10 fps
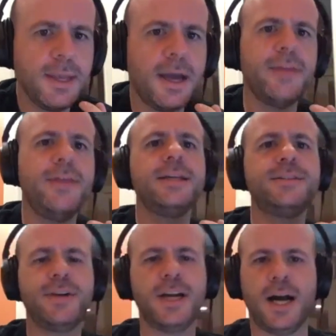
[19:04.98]
I think it's
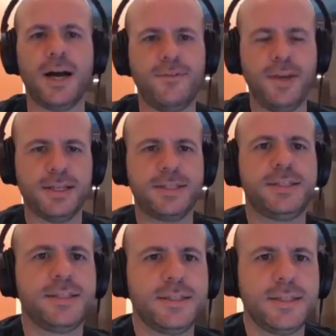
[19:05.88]
very
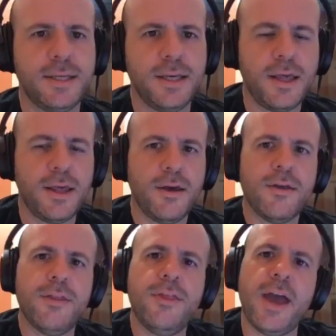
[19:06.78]
obvious
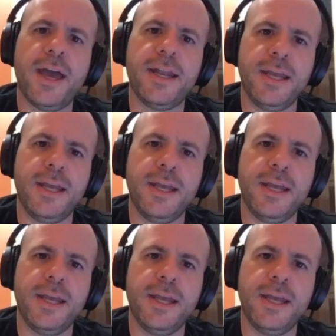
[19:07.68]
that